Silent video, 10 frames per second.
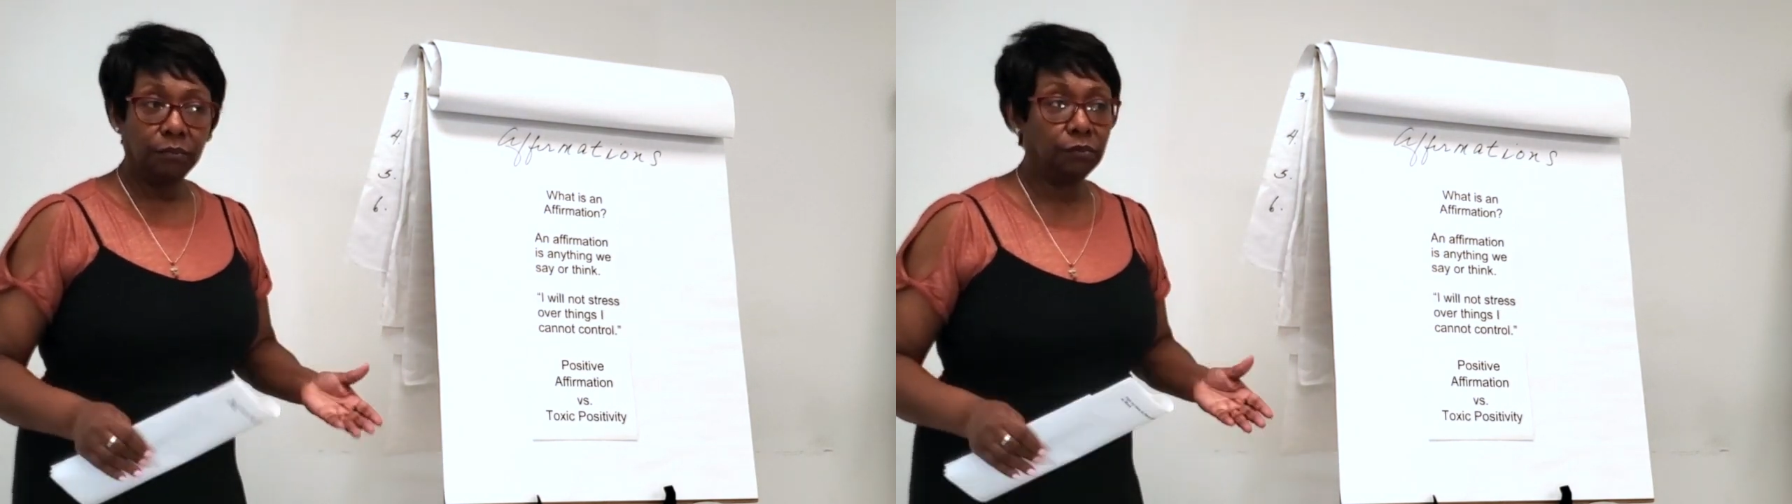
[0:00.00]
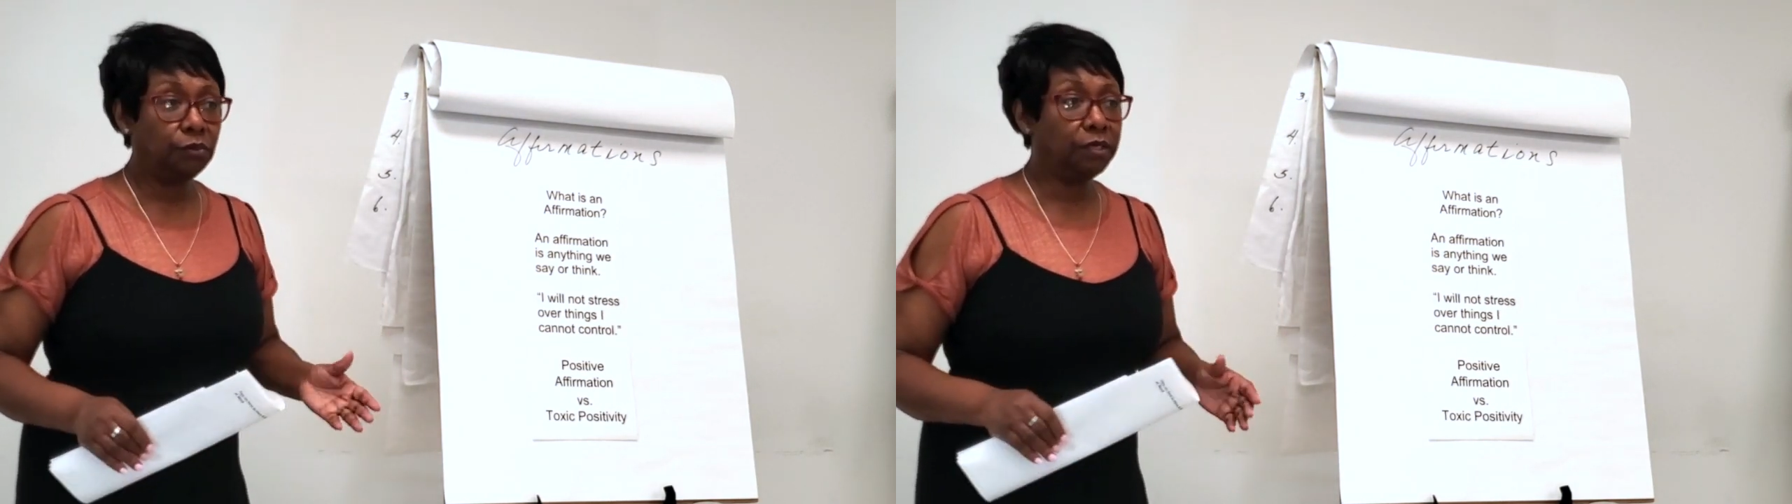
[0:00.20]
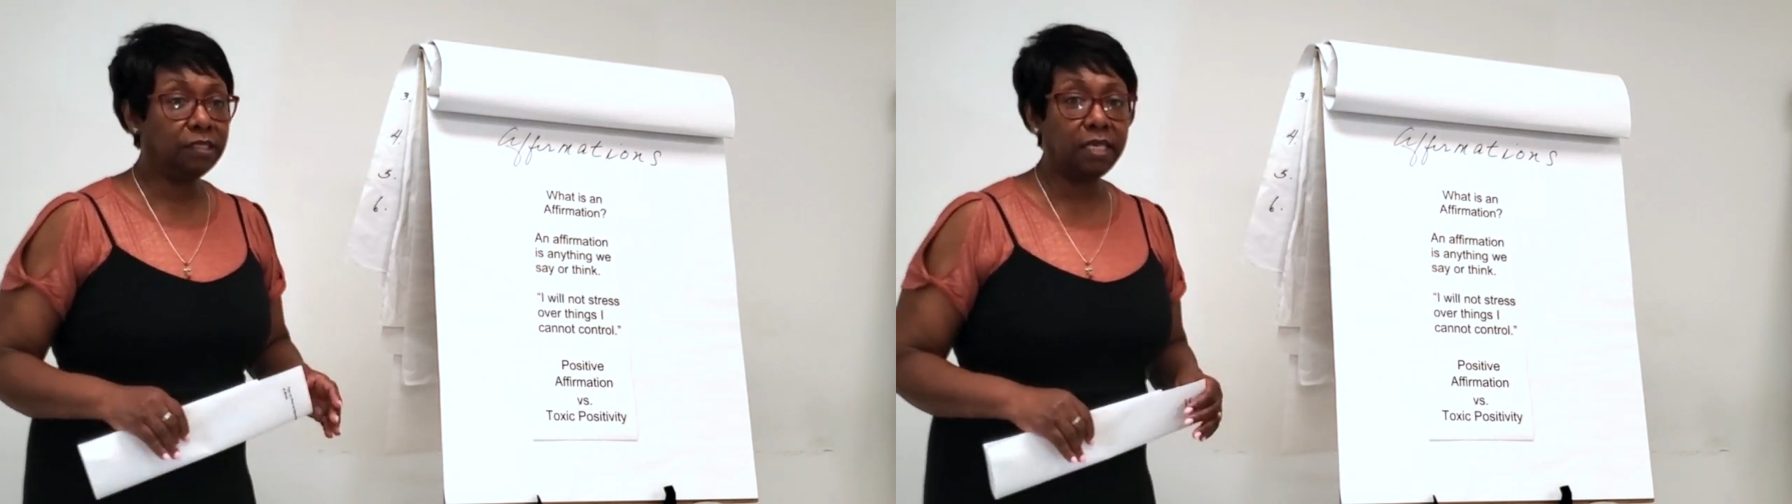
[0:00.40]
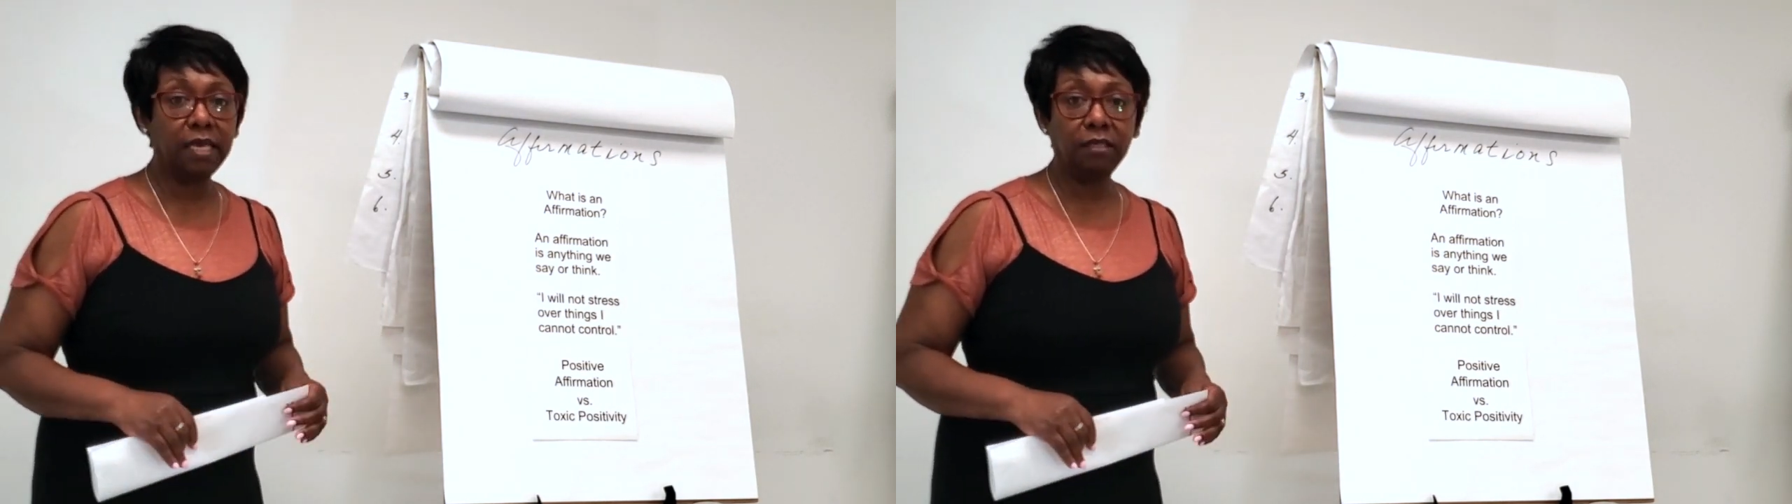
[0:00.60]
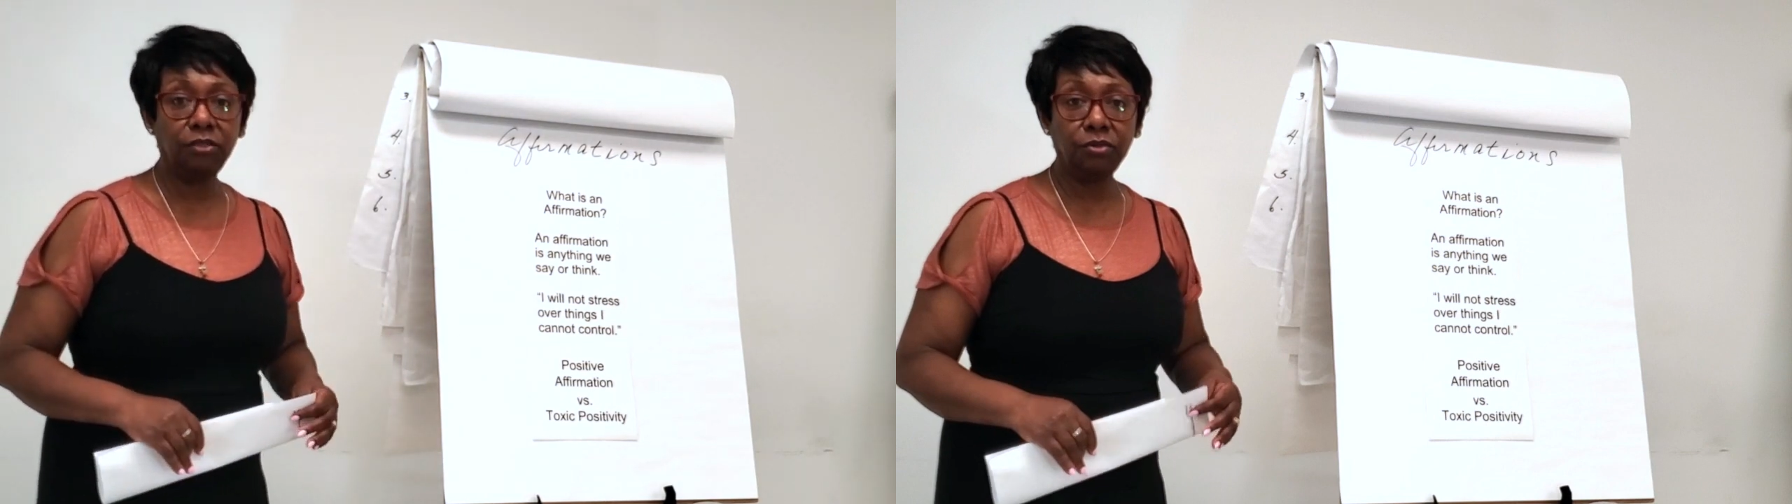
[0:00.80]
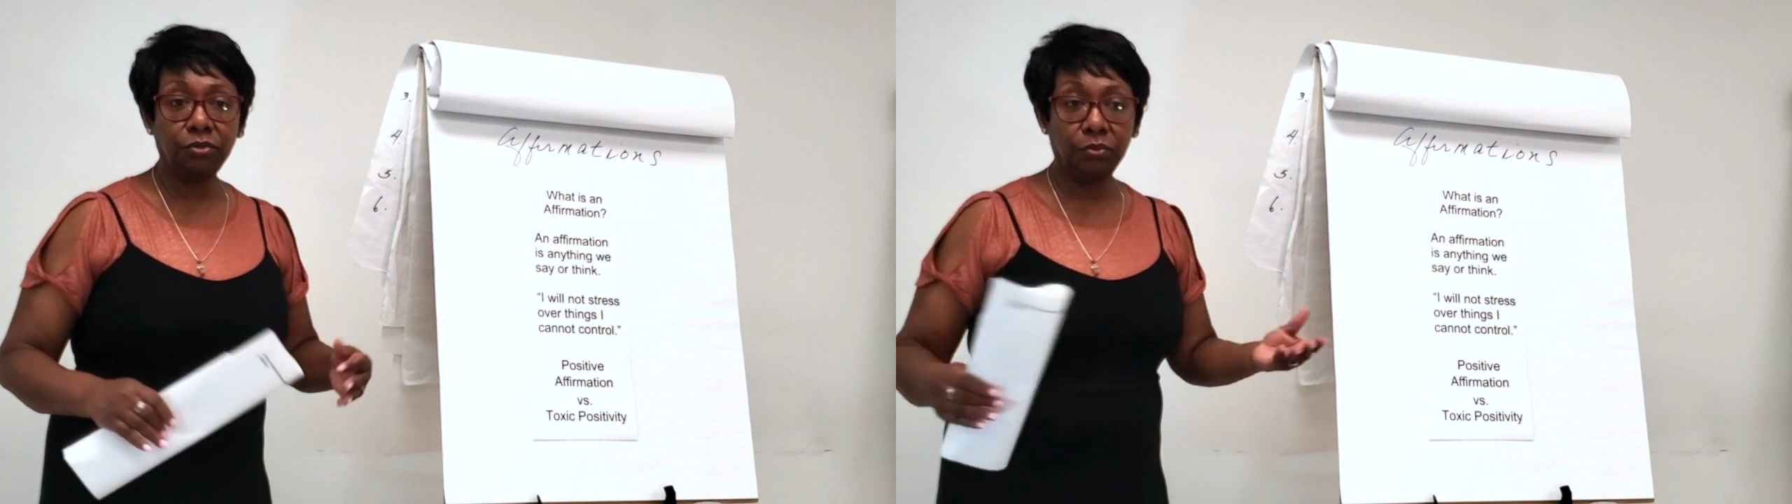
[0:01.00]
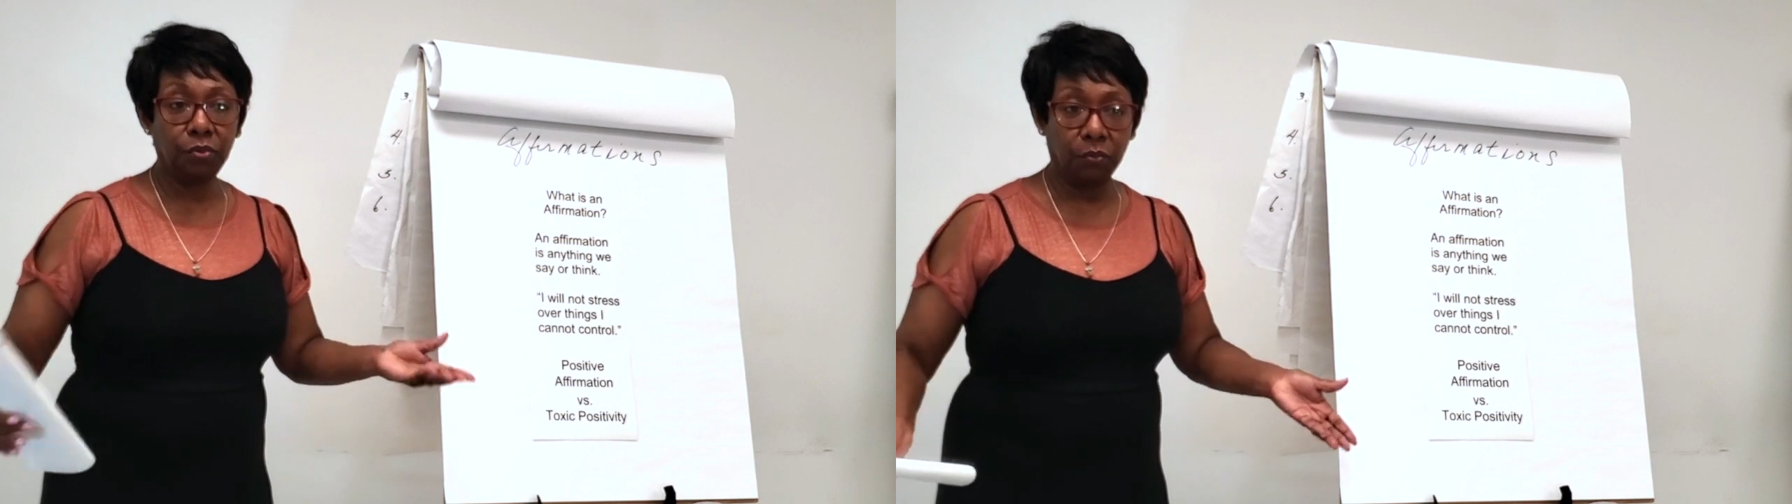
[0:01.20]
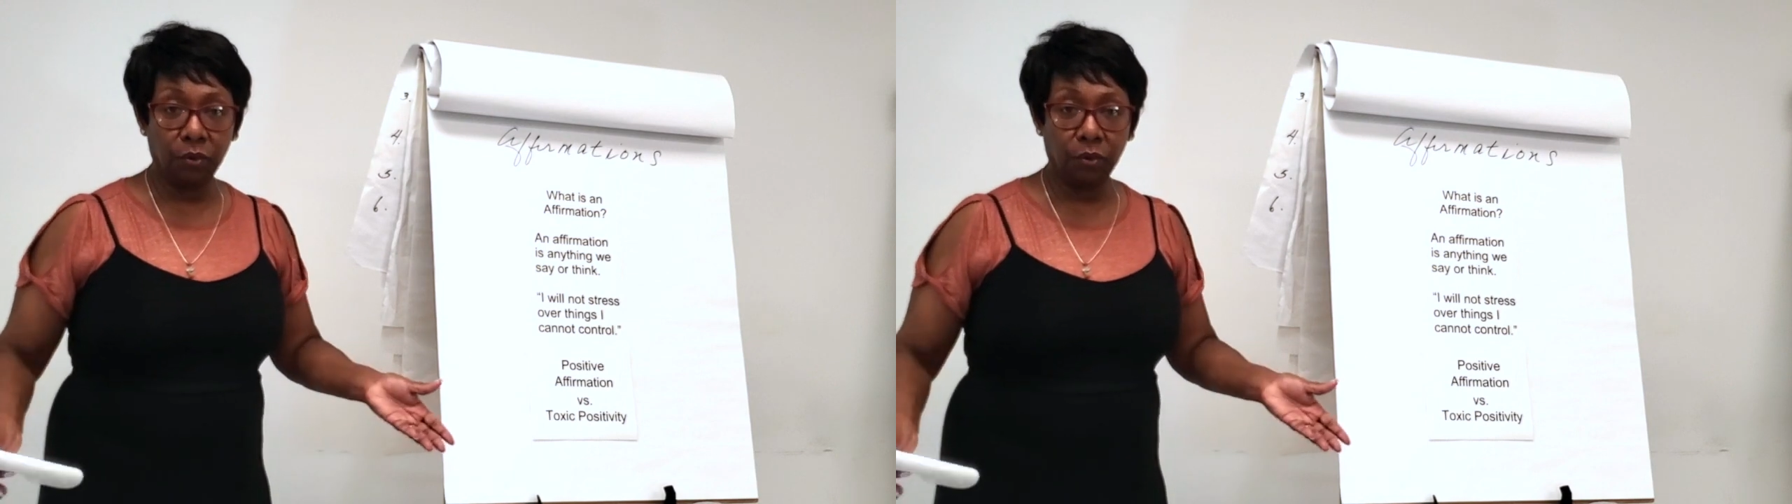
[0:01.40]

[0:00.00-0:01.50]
You can say to